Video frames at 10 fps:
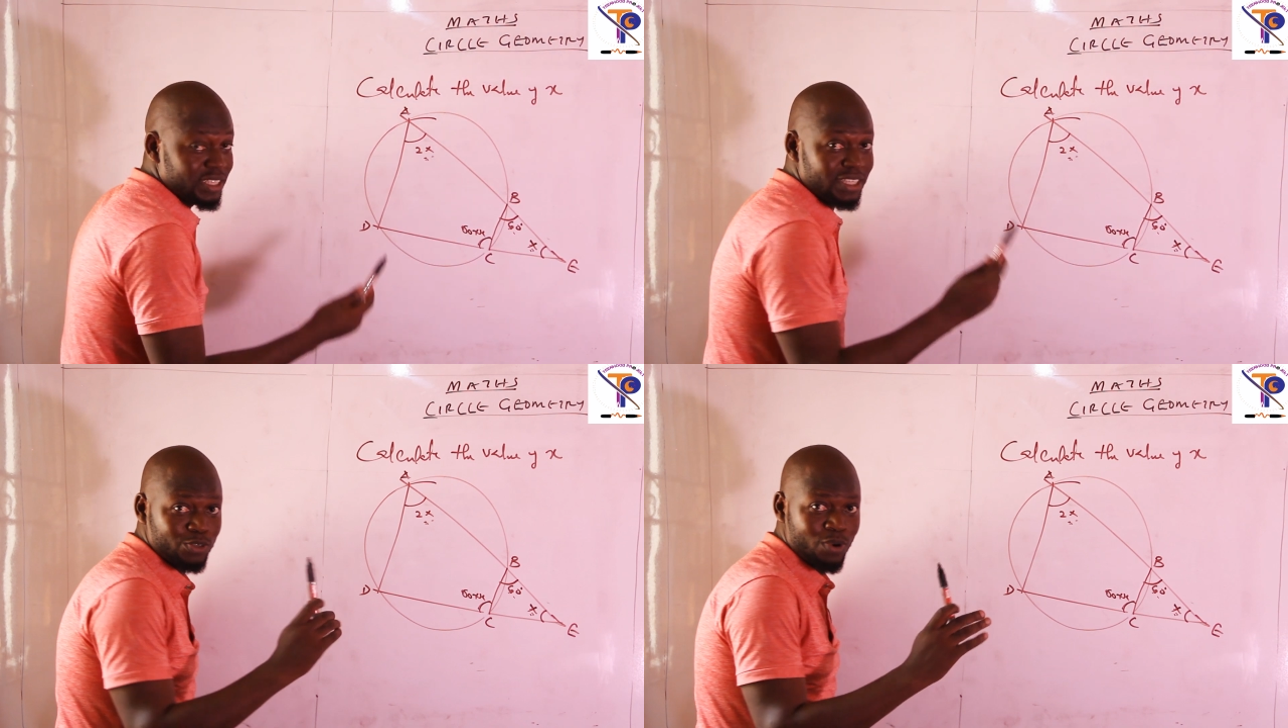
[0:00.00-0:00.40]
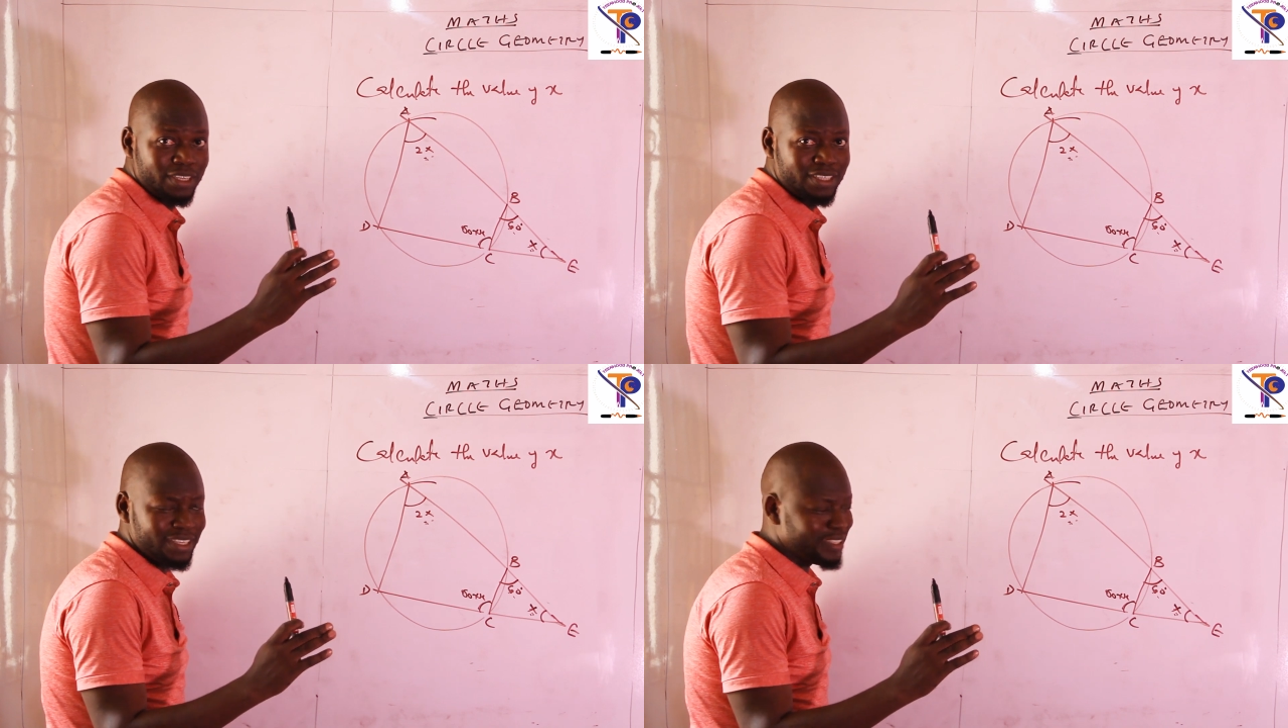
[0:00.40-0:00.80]
this
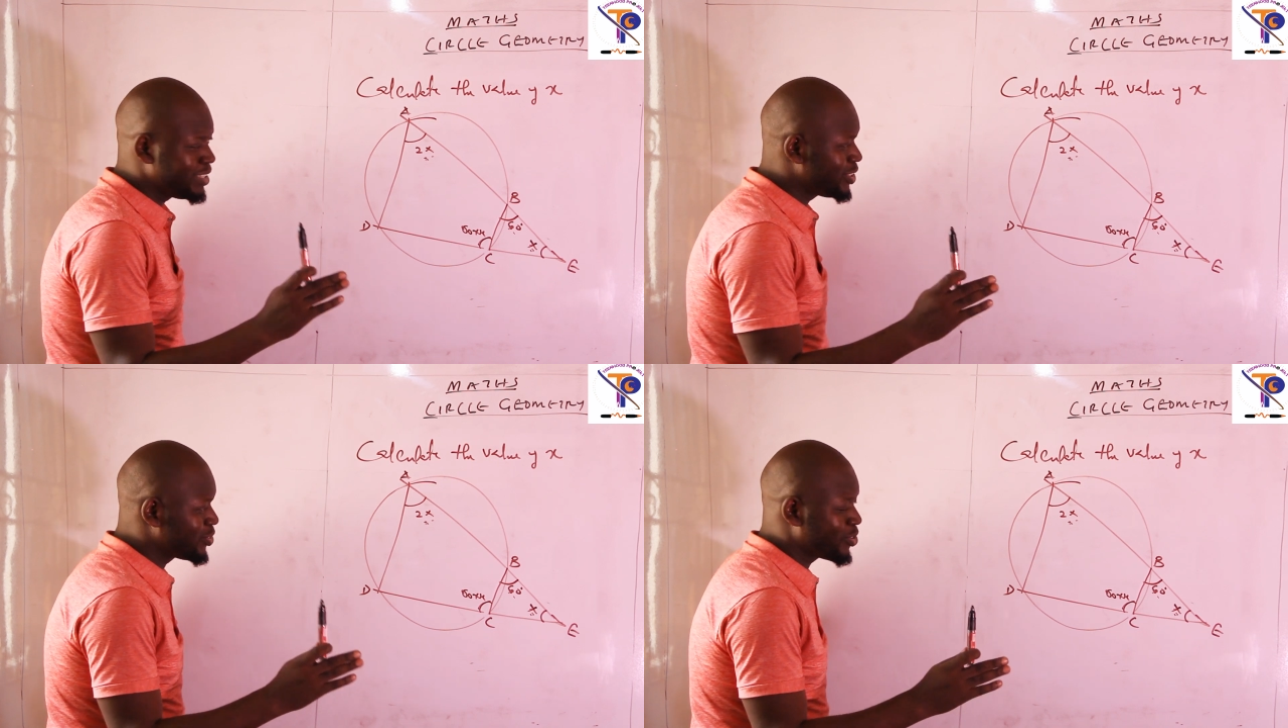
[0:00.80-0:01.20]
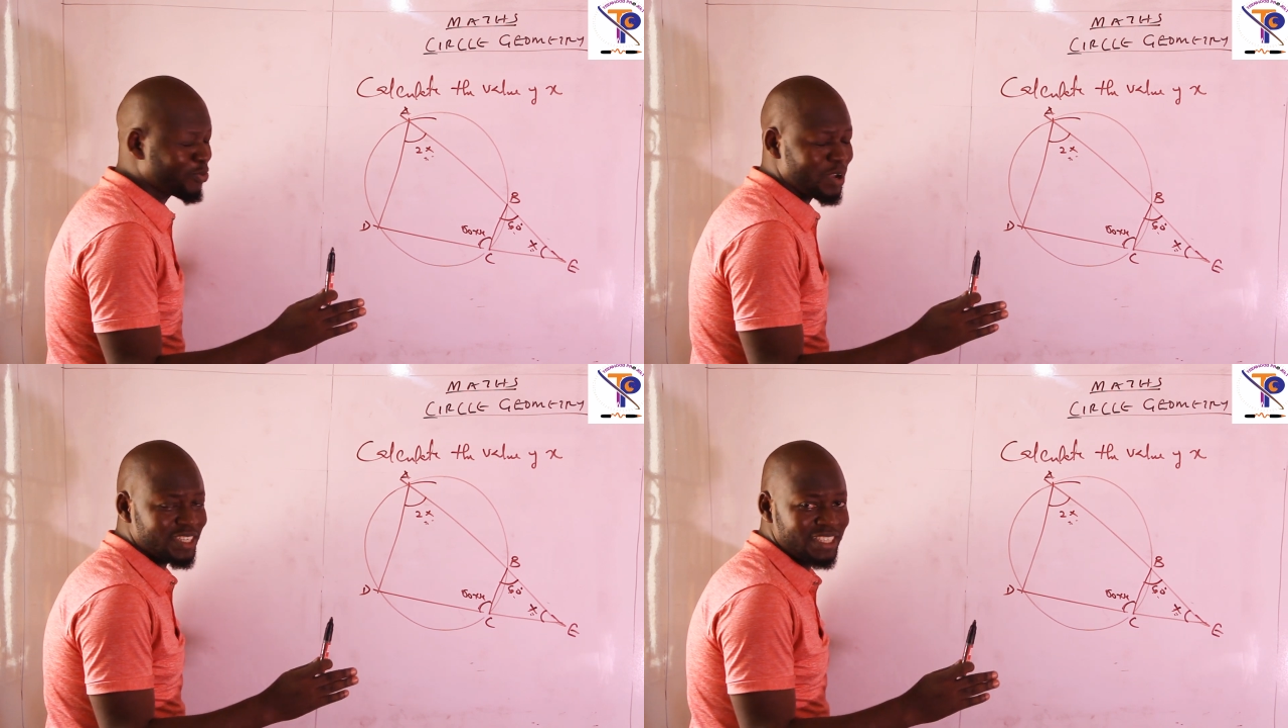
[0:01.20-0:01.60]

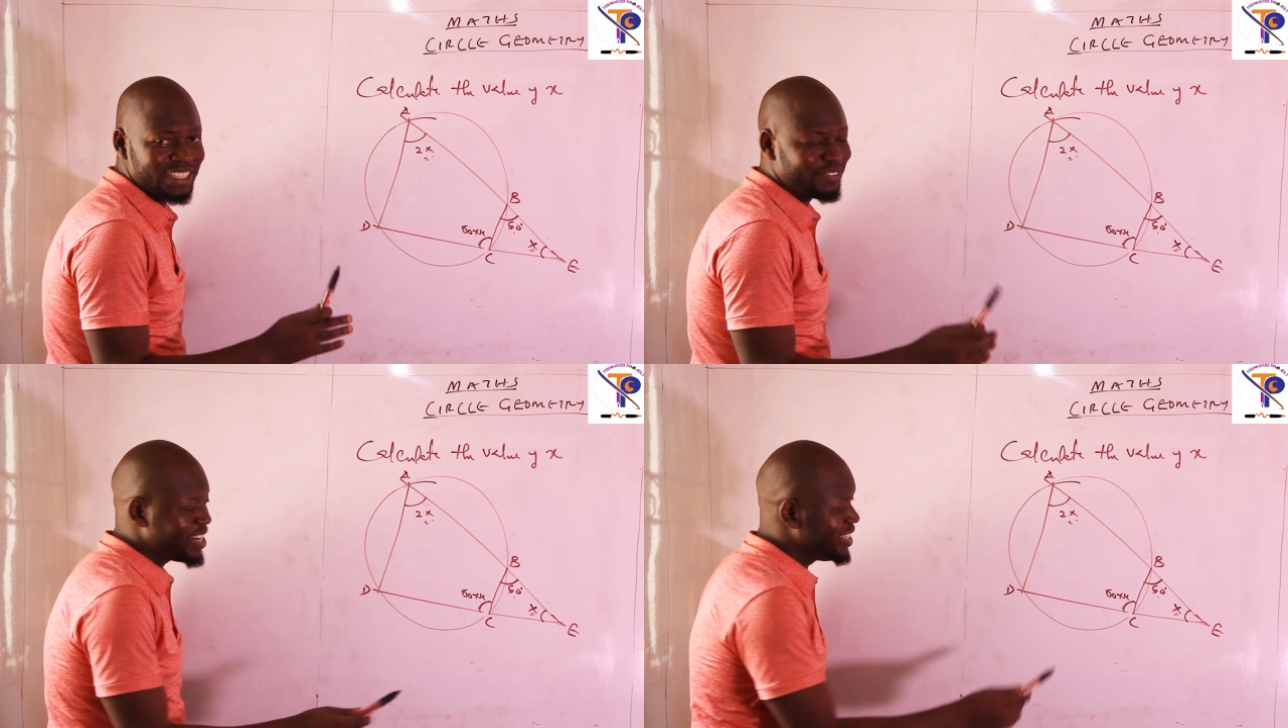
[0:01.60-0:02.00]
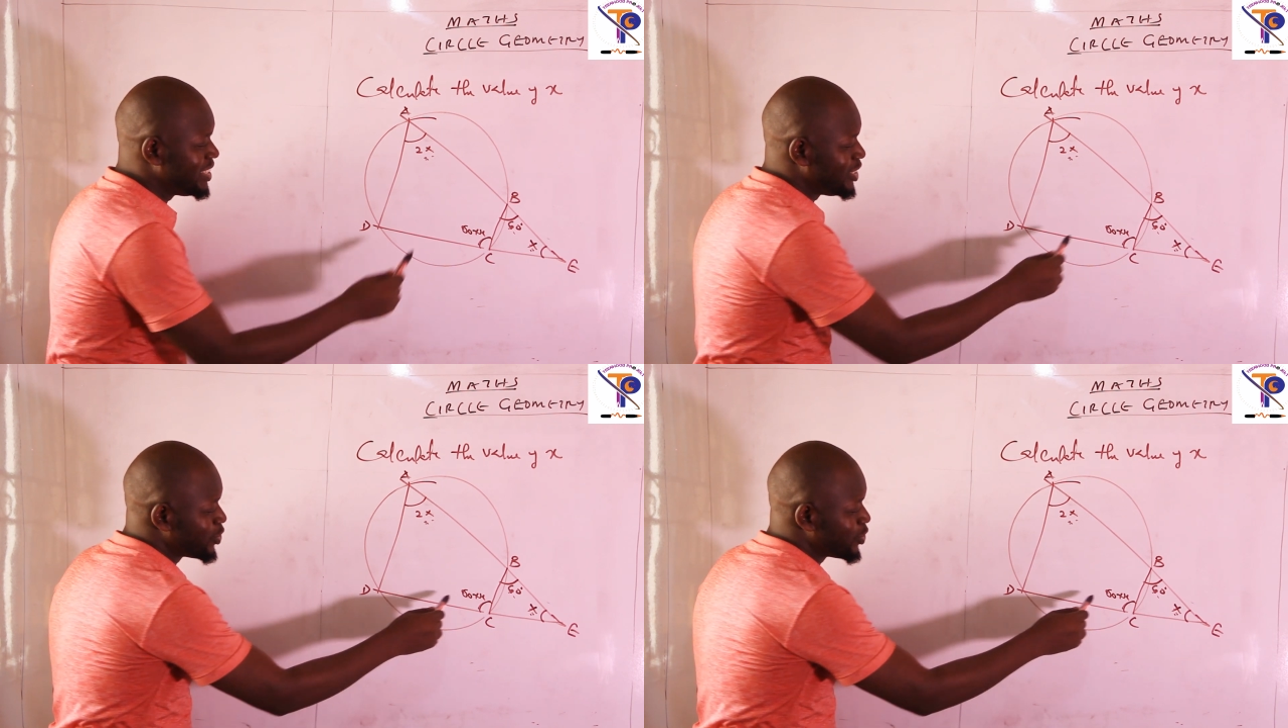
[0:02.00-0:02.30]
question is very easy.